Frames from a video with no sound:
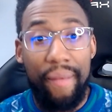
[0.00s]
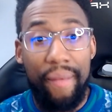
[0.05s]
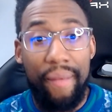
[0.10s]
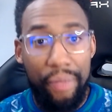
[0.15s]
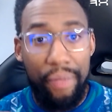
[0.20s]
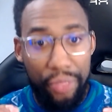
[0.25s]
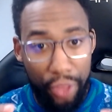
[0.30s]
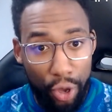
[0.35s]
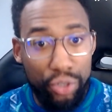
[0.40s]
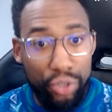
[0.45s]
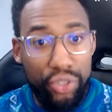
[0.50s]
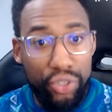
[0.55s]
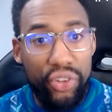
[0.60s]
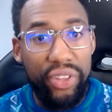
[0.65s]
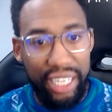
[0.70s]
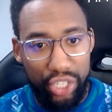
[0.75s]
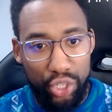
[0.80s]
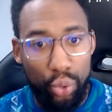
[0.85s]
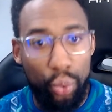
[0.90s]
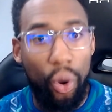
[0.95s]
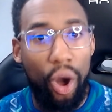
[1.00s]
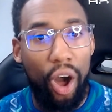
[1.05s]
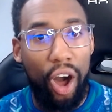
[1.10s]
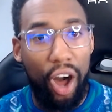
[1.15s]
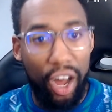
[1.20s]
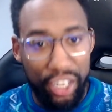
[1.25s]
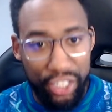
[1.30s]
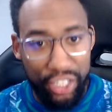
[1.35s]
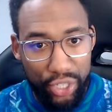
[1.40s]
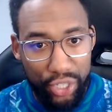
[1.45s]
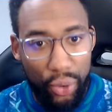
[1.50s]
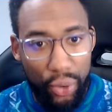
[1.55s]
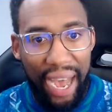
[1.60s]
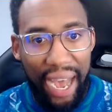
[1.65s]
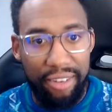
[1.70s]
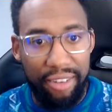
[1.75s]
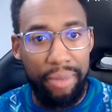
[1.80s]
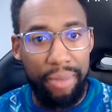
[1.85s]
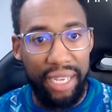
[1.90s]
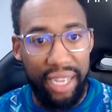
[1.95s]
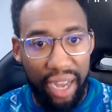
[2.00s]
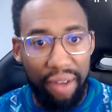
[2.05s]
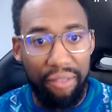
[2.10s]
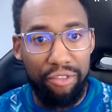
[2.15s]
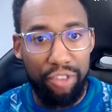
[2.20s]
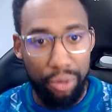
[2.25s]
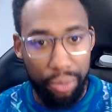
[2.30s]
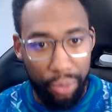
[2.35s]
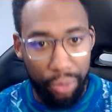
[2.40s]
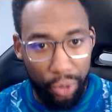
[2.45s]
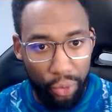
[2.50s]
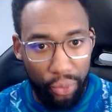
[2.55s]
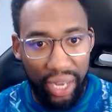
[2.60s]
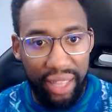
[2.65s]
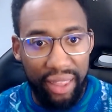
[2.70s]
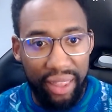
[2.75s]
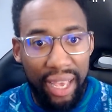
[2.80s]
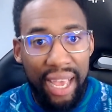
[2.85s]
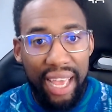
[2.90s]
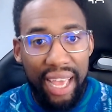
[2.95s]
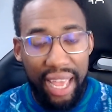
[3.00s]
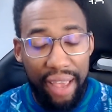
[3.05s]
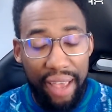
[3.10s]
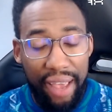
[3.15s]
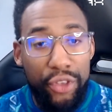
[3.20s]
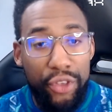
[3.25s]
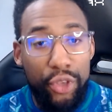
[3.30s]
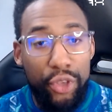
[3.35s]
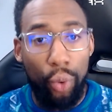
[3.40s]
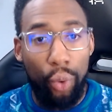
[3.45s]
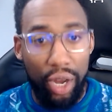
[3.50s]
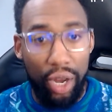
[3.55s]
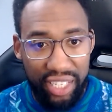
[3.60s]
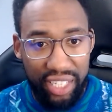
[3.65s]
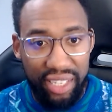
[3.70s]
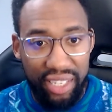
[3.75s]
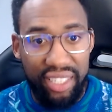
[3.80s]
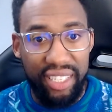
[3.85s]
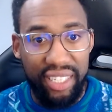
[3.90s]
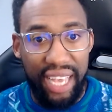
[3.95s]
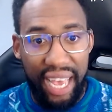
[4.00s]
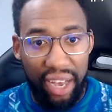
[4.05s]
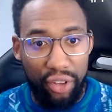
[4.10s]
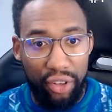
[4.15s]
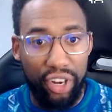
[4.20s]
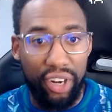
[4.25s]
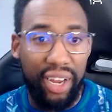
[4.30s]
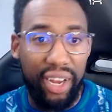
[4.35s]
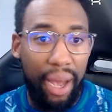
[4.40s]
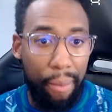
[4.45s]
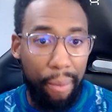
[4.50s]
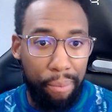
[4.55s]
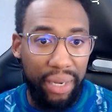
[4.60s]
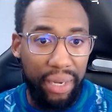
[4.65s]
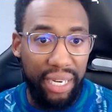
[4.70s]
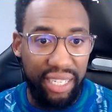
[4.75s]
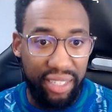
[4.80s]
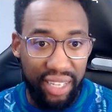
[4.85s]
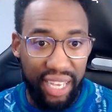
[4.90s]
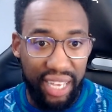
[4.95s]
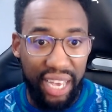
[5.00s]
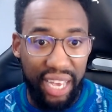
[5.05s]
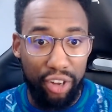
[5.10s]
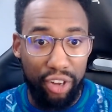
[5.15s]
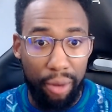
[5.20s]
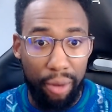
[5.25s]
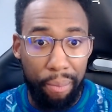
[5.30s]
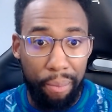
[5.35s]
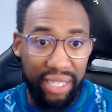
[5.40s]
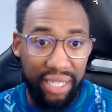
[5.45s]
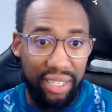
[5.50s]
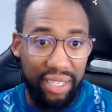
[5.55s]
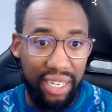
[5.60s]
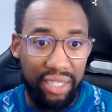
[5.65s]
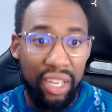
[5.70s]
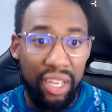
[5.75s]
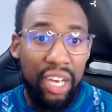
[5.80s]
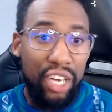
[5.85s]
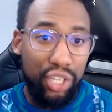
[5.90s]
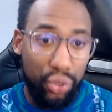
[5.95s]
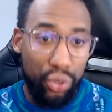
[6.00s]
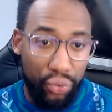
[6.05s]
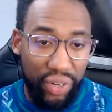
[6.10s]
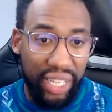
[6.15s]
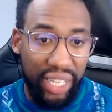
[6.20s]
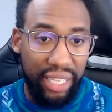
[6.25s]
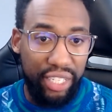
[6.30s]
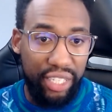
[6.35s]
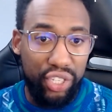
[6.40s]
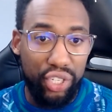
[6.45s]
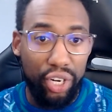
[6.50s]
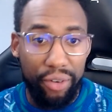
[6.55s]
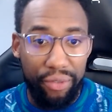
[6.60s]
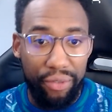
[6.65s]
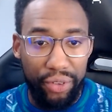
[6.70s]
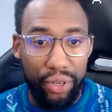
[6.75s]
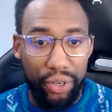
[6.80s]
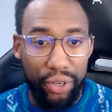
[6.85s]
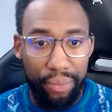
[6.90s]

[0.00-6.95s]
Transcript: Those are things you also have to be comfortable with if you want to scale your company and scale your business to really serve you.